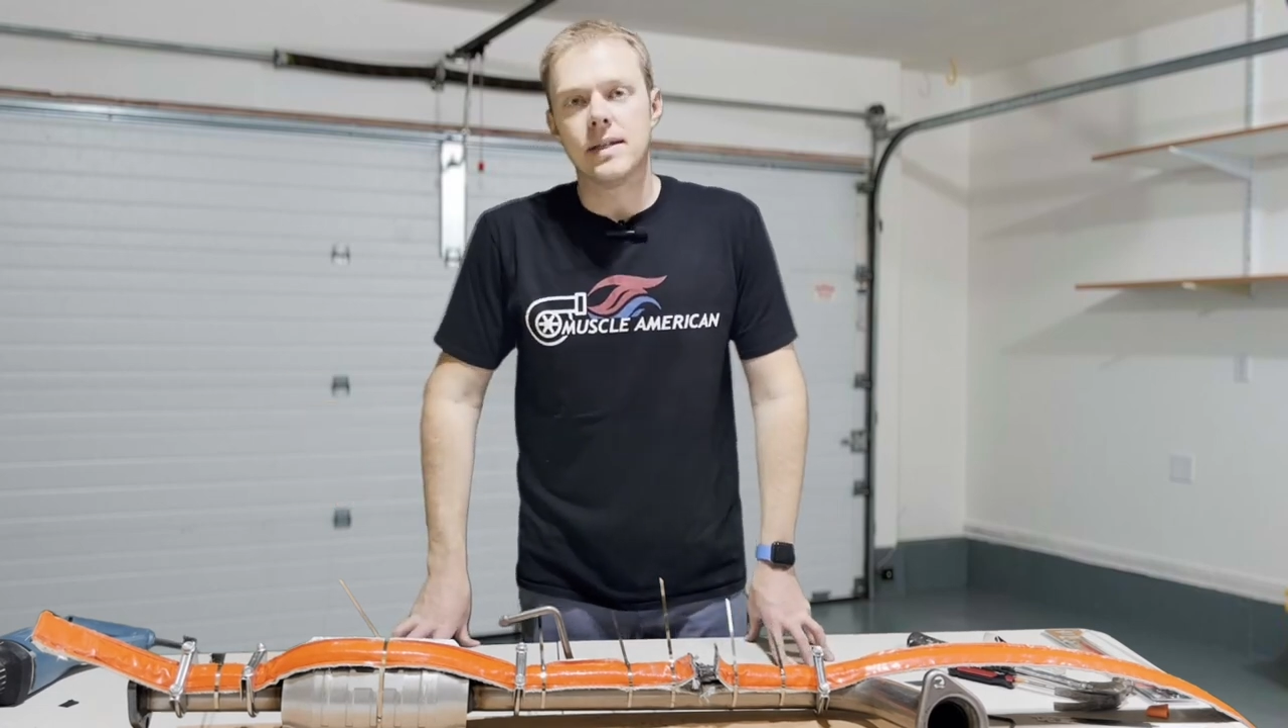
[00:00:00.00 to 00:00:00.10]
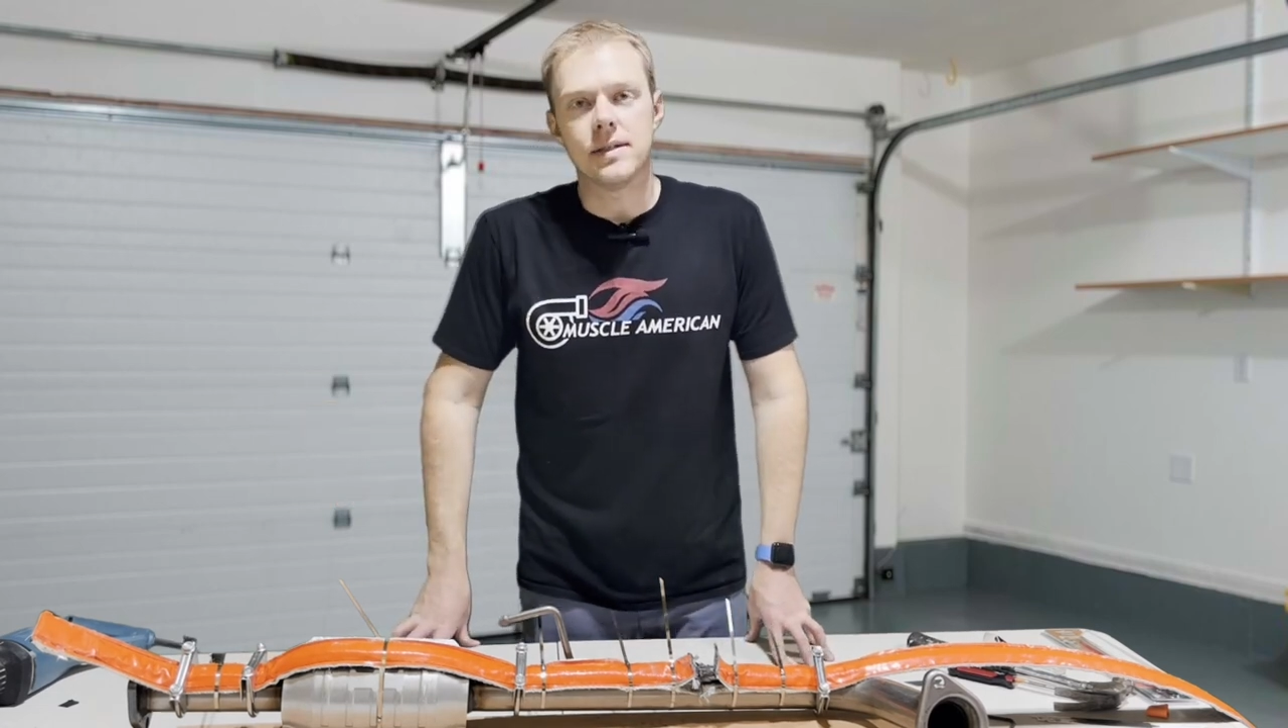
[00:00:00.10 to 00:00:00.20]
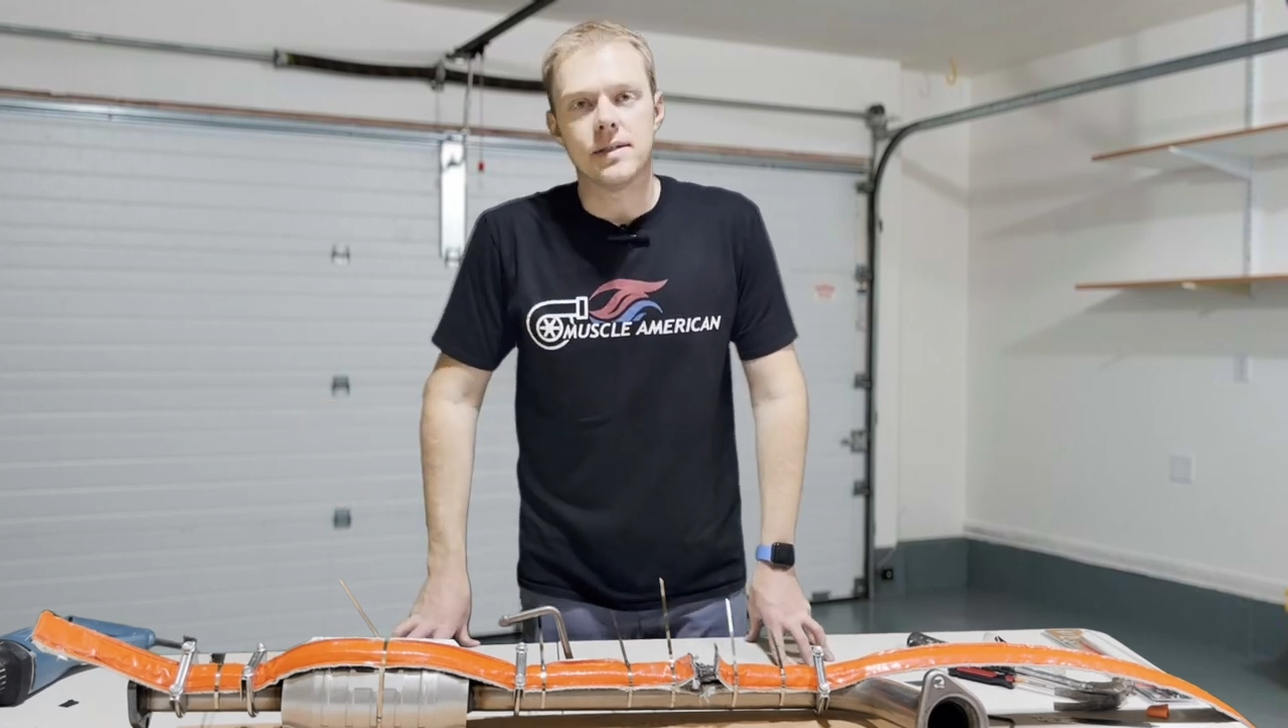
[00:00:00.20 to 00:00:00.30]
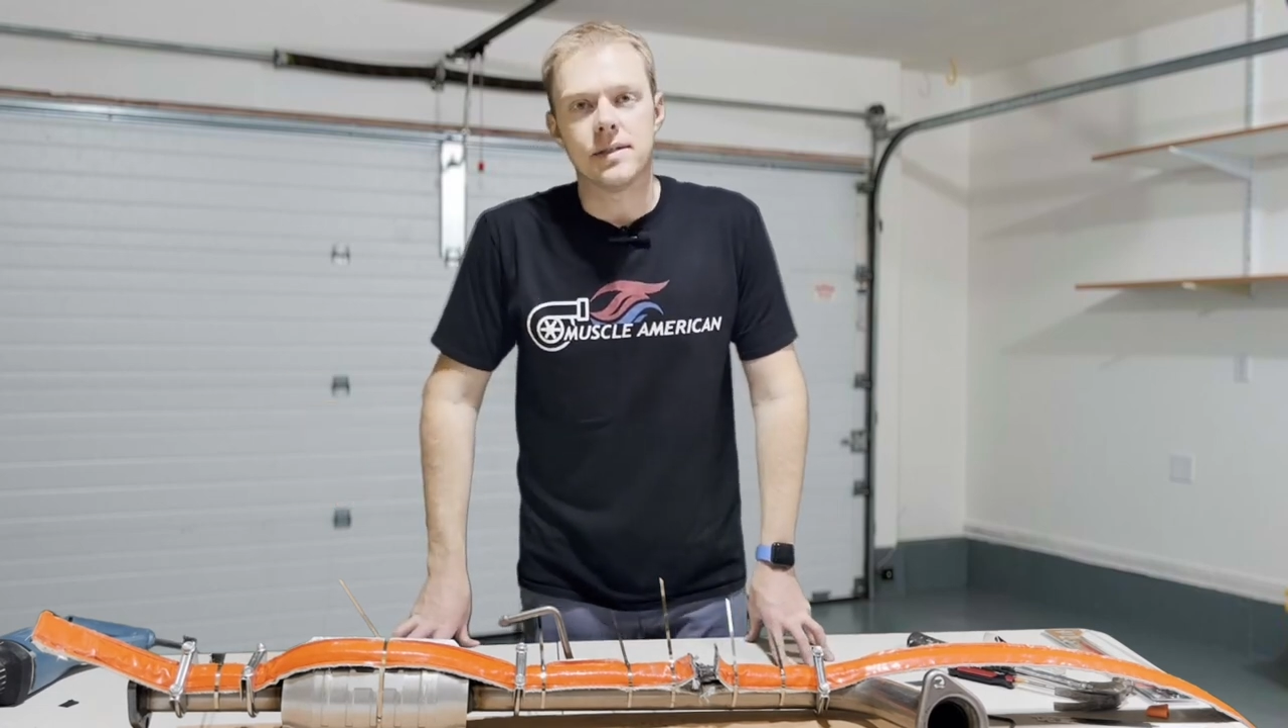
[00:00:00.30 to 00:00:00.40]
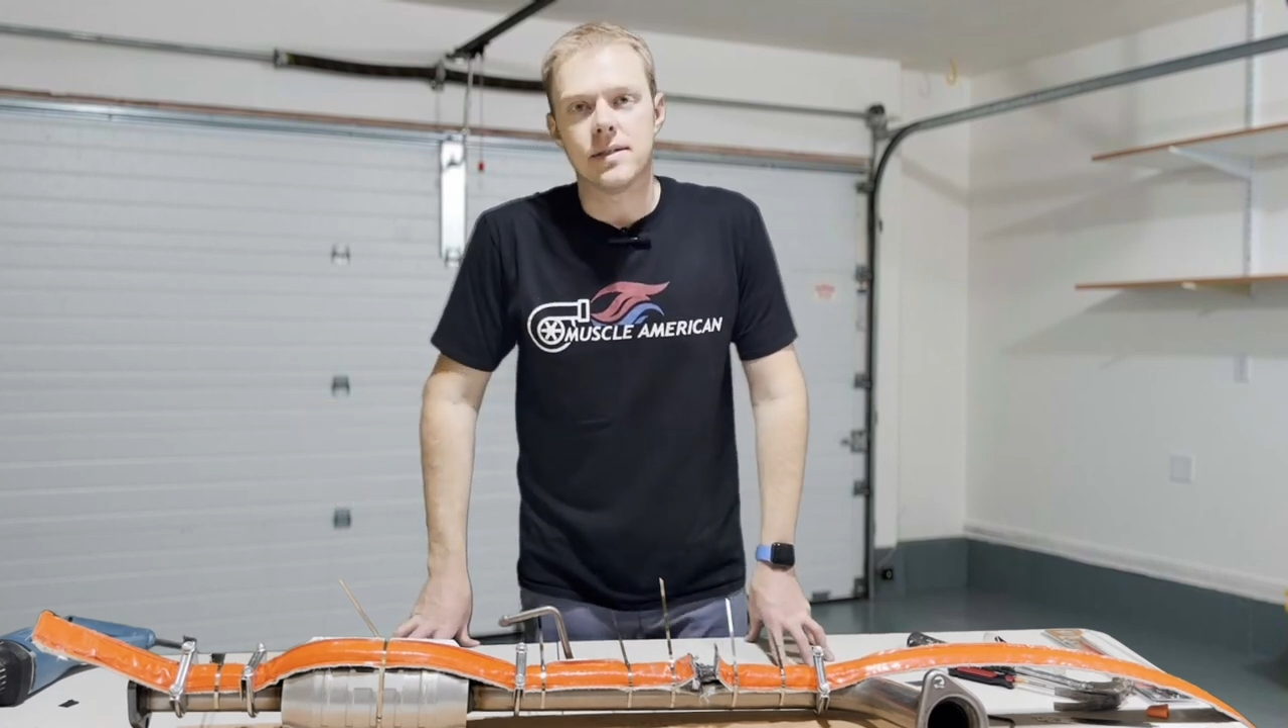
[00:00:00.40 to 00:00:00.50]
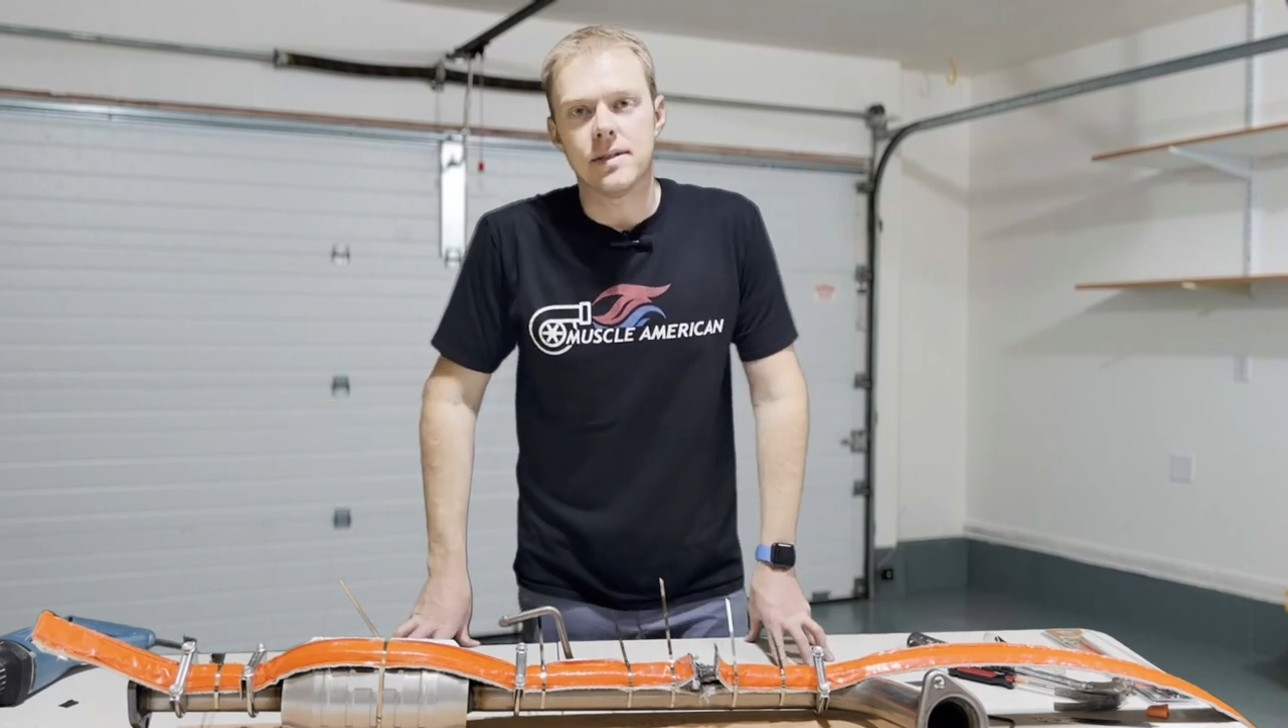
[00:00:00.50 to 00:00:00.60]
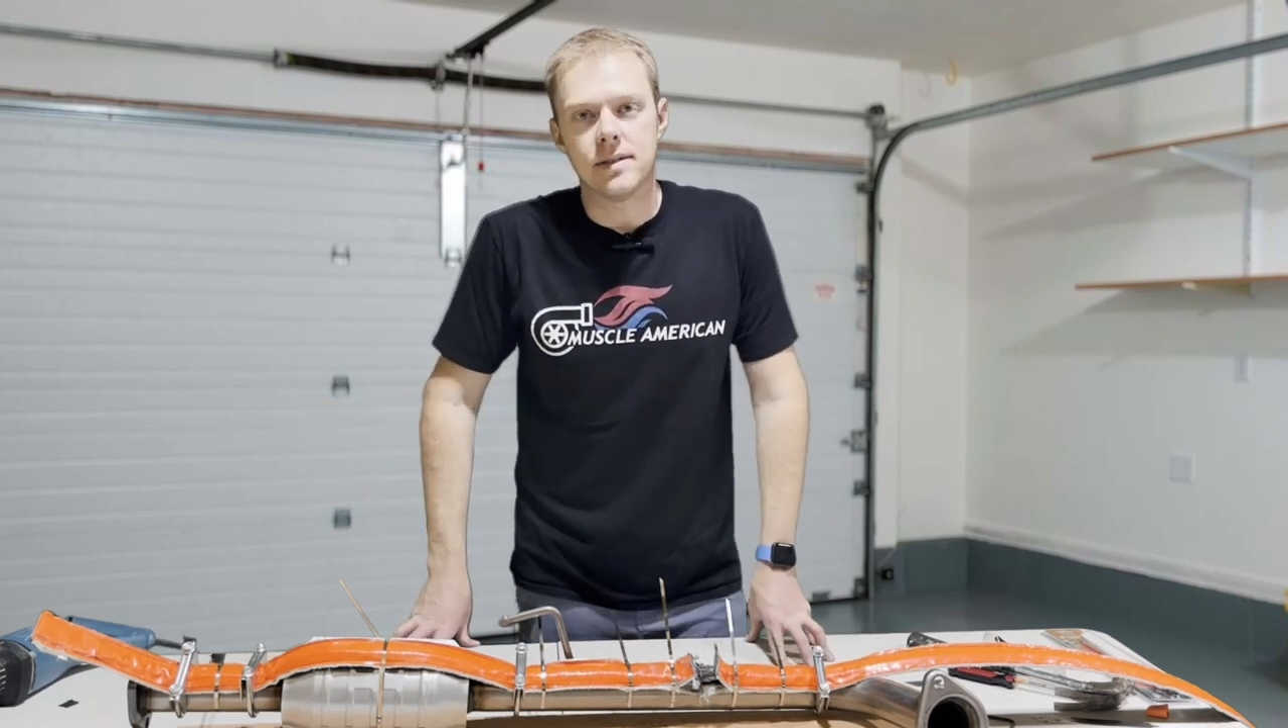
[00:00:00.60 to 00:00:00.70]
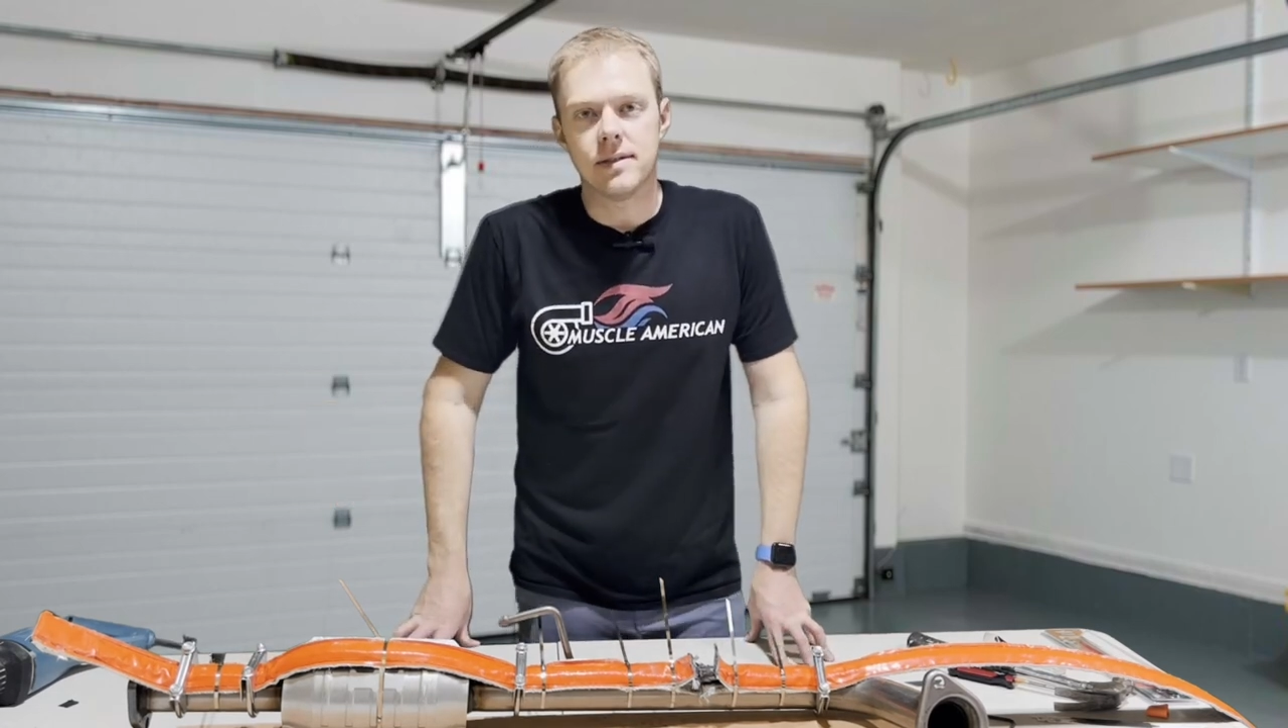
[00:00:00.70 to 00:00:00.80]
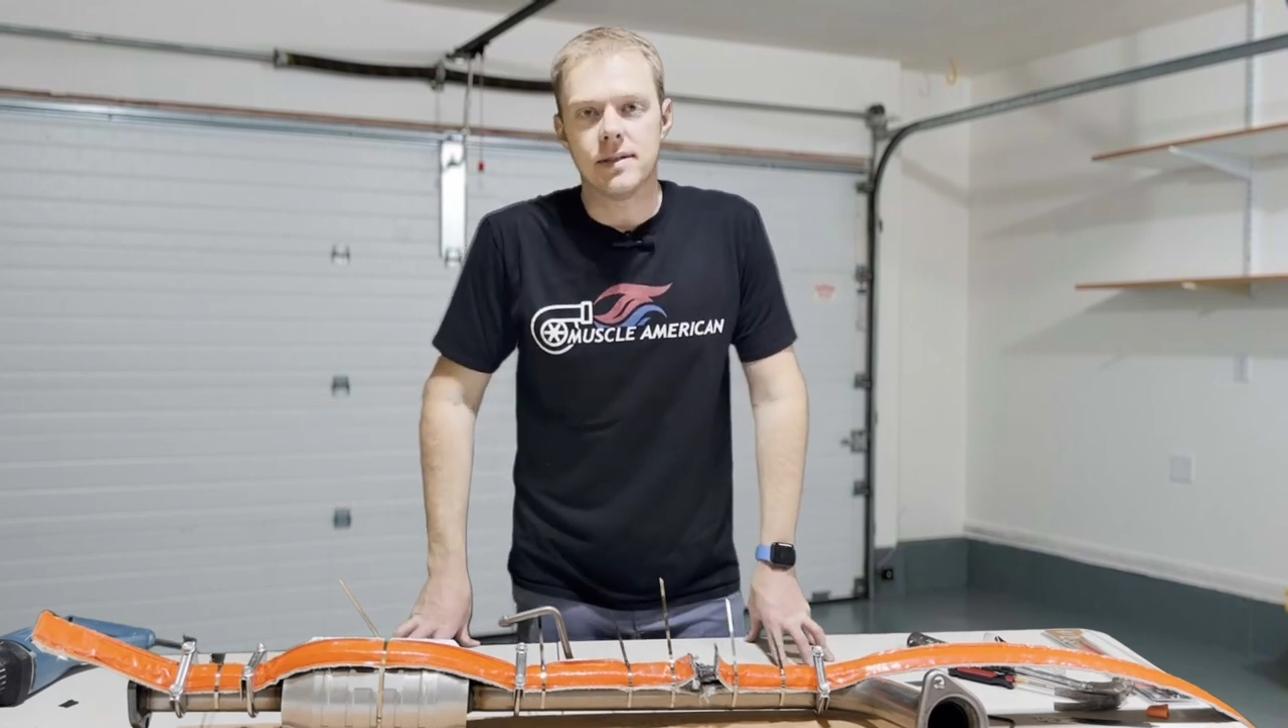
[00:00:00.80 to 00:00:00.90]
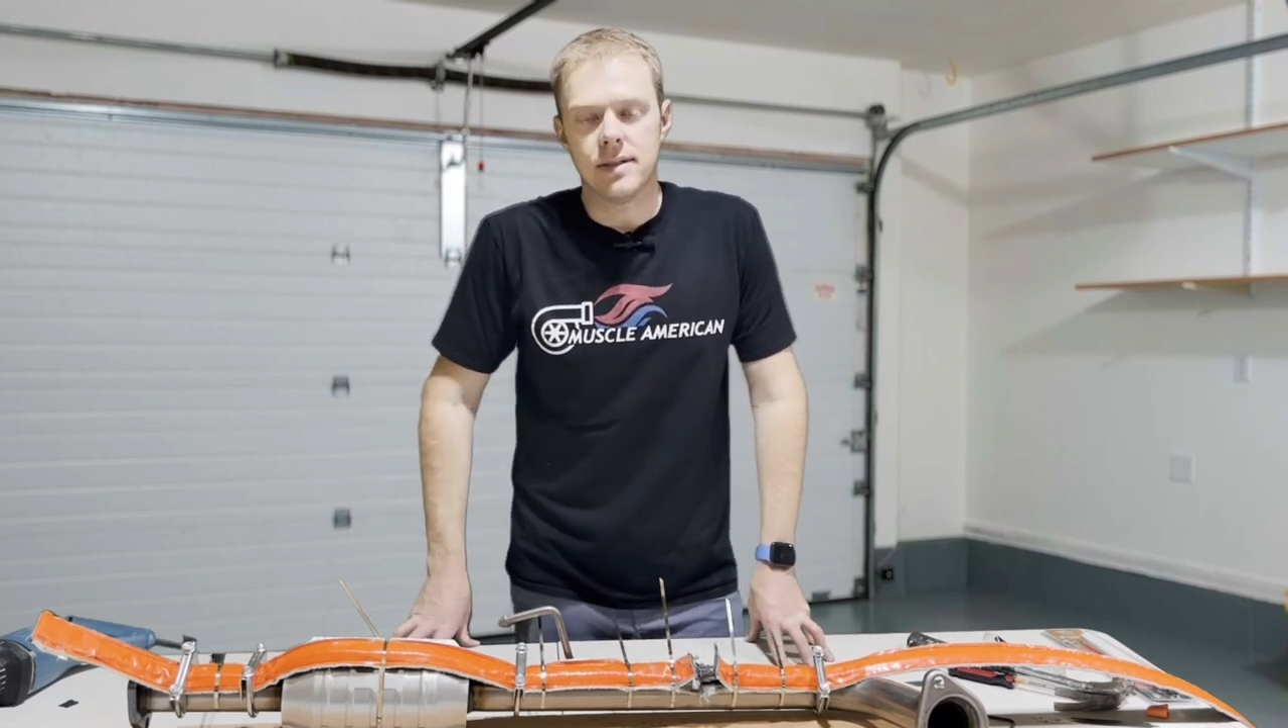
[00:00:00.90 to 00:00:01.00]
this is just,